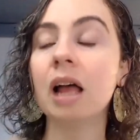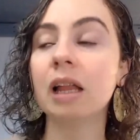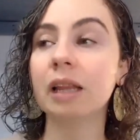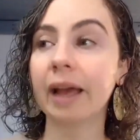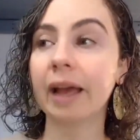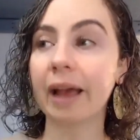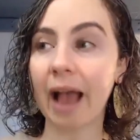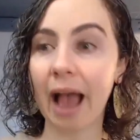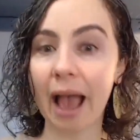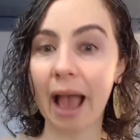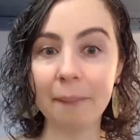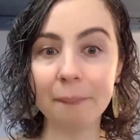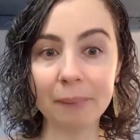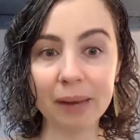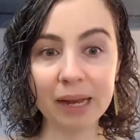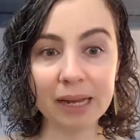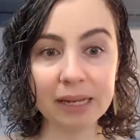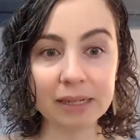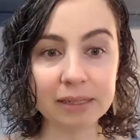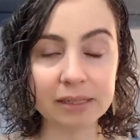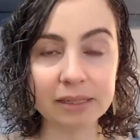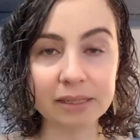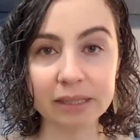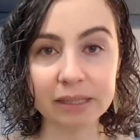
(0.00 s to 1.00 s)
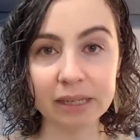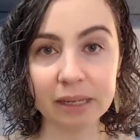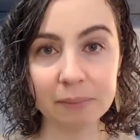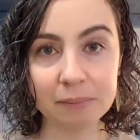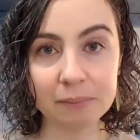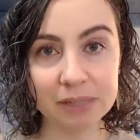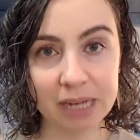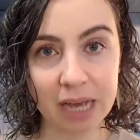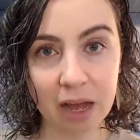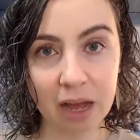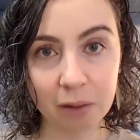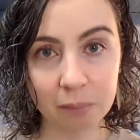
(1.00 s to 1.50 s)
I might
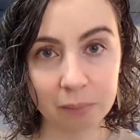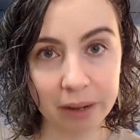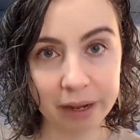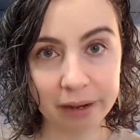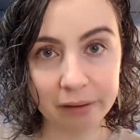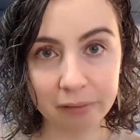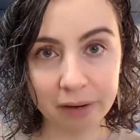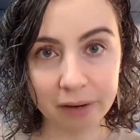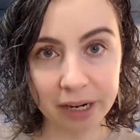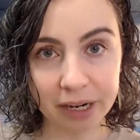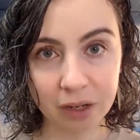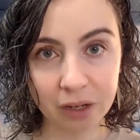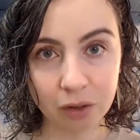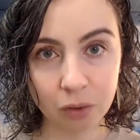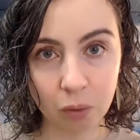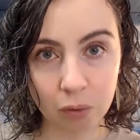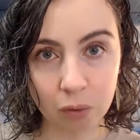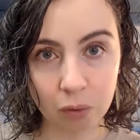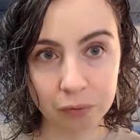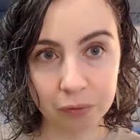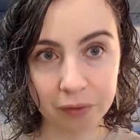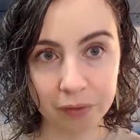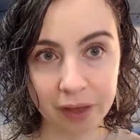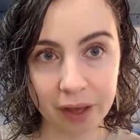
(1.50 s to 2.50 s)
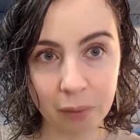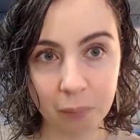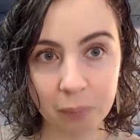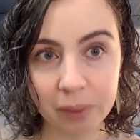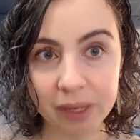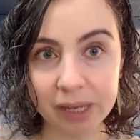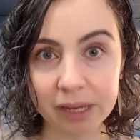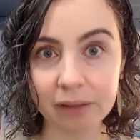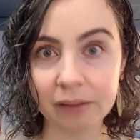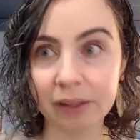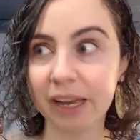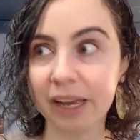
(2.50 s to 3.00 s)
slim down my writing goal for that
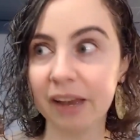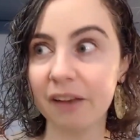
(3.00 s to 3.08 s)
week.